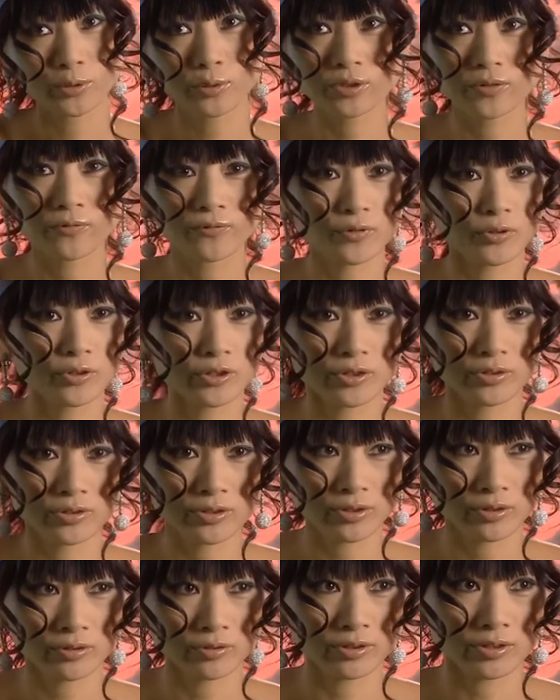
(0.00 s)
was 4
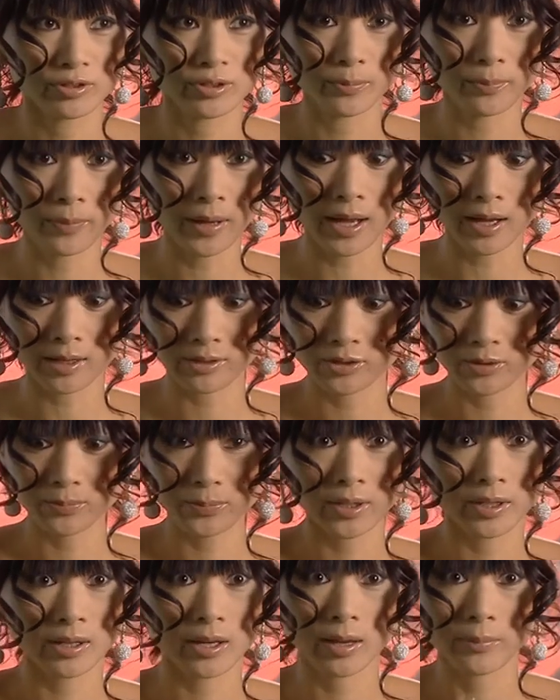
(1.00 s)
years old. There's a bug. She
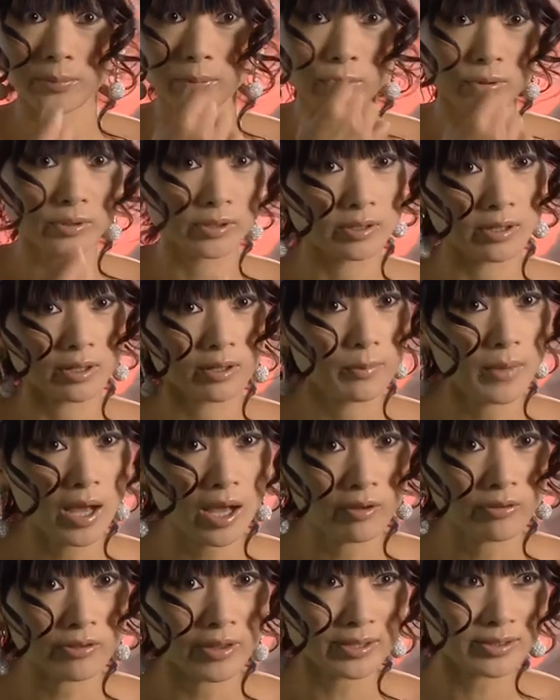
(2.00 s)
picked it up, put it in her
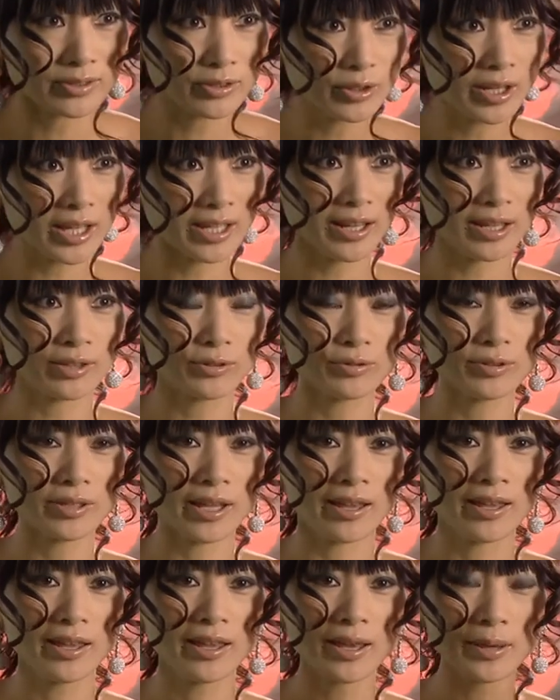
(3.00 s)
mouth. I said, you cannot do
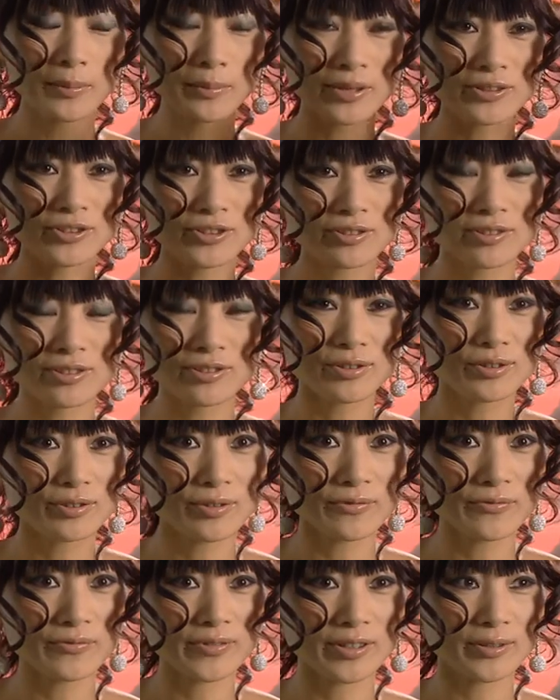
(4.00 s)
that. But there's
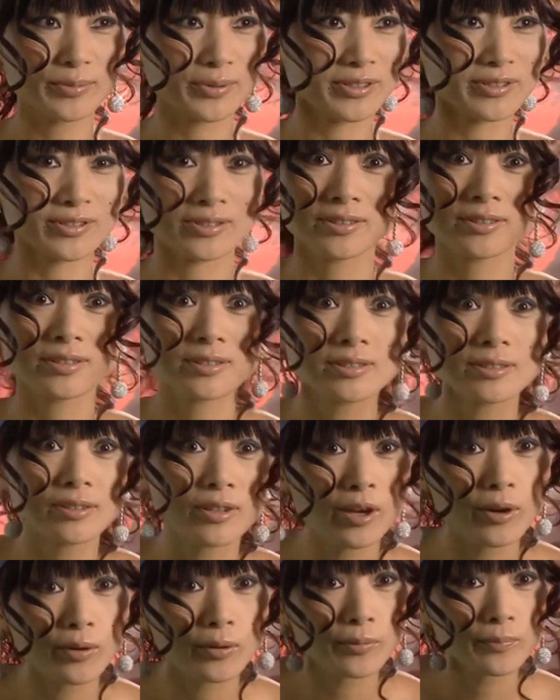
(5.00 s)
no fear because she doesn't
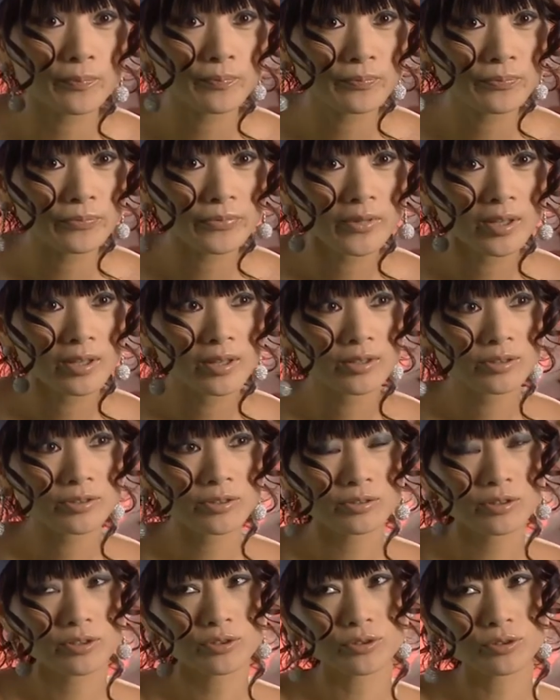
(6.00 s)
know.
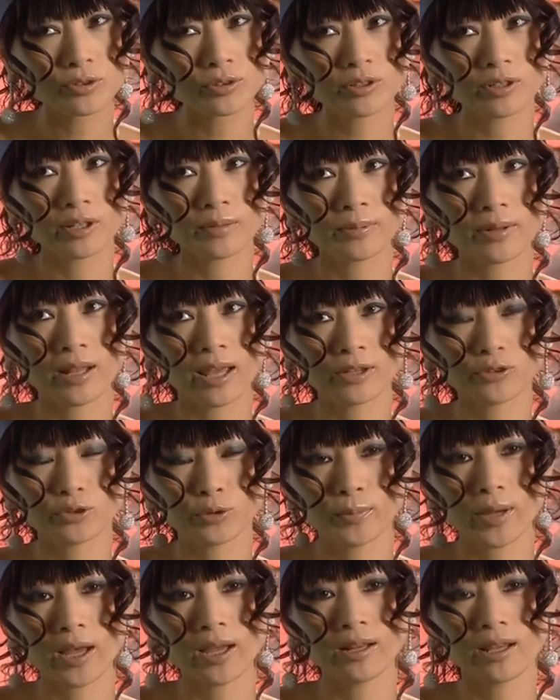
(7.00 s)
So they're sort of applied to
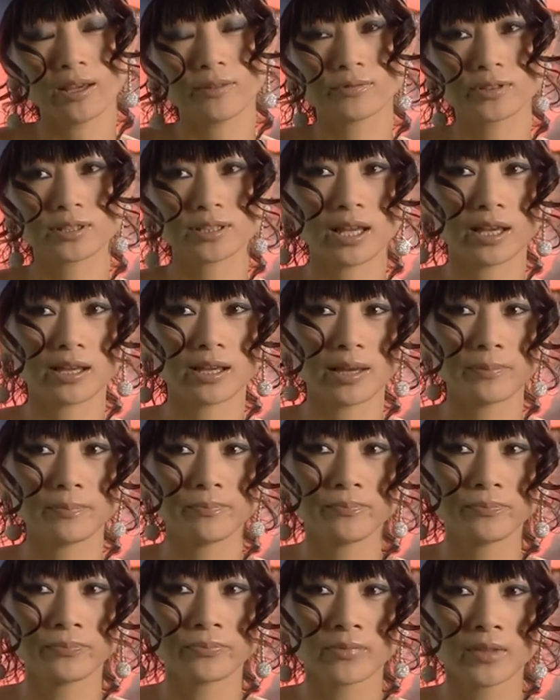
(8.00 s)
my life. It's like
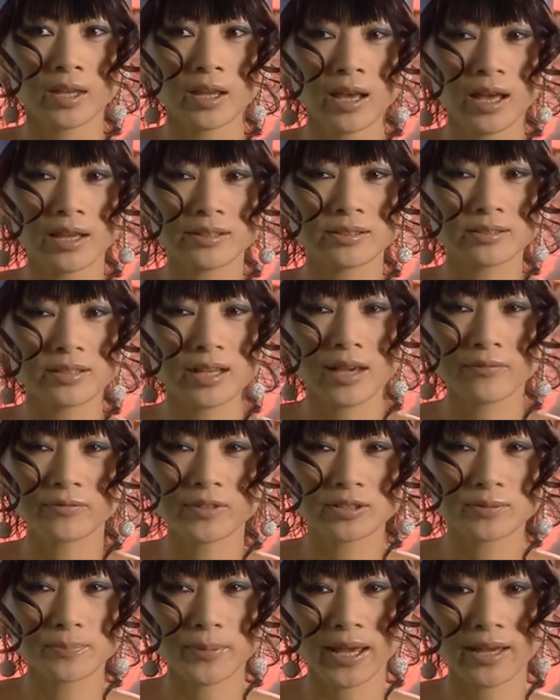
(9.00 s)
I just have
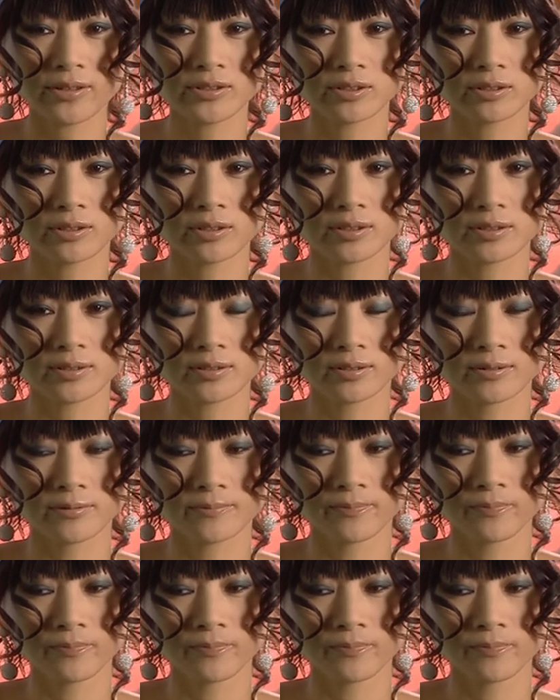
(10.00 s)
this passion, this